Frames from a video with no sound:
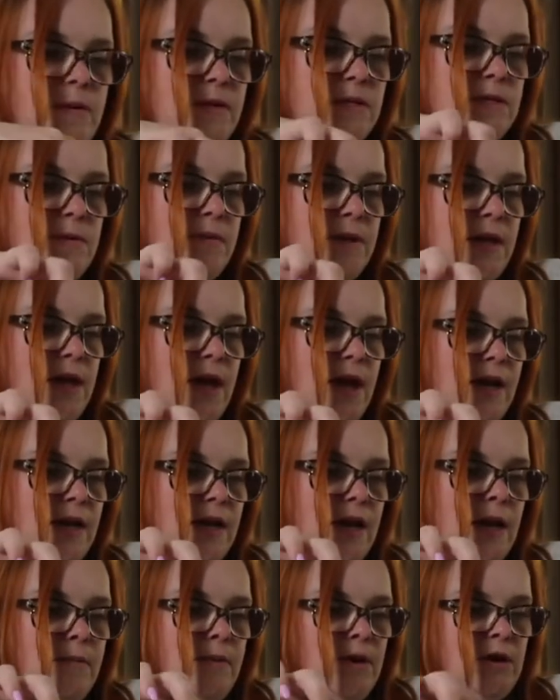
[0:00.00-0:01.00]
as a
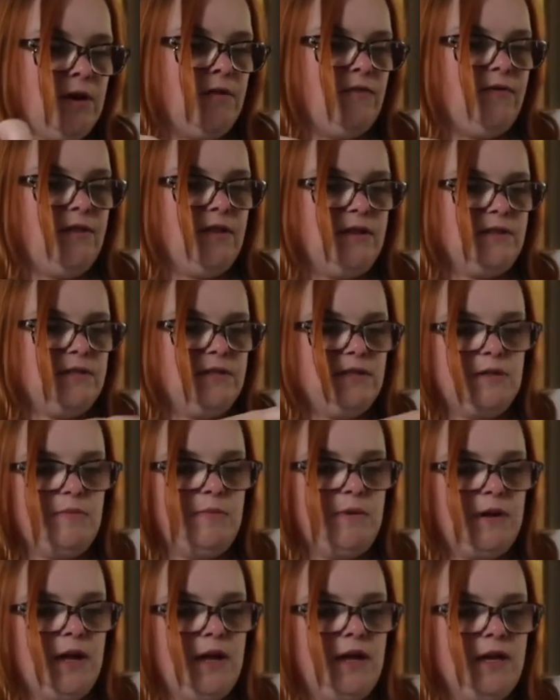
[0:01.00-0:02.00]
bikini, but I don't think this is
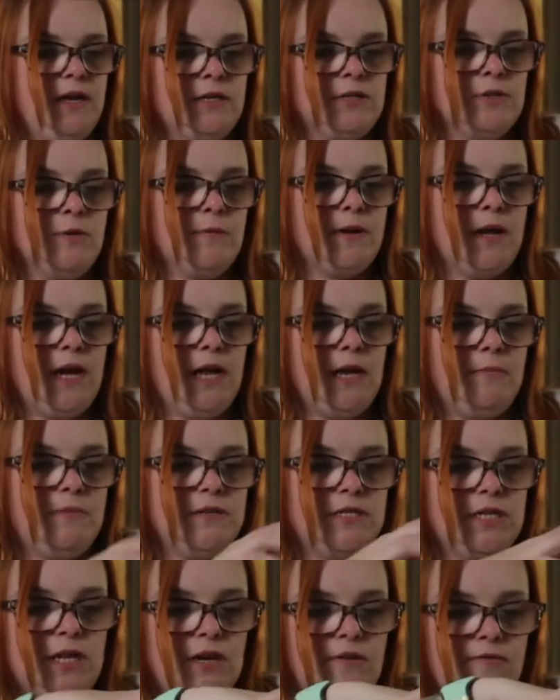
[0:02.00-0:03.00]
a bikini. It's not bikini
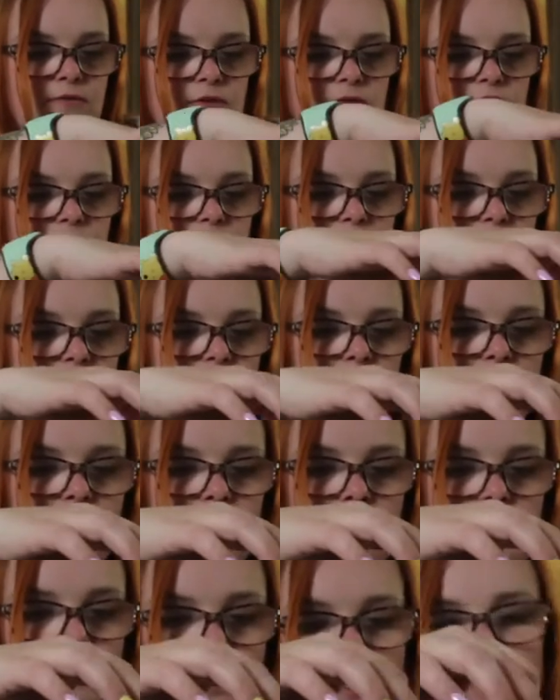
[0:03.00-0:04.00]
material.
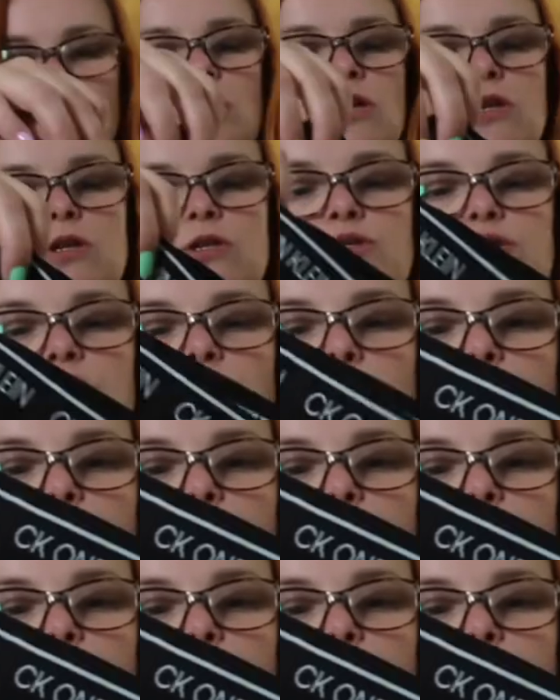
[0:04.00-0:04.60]
So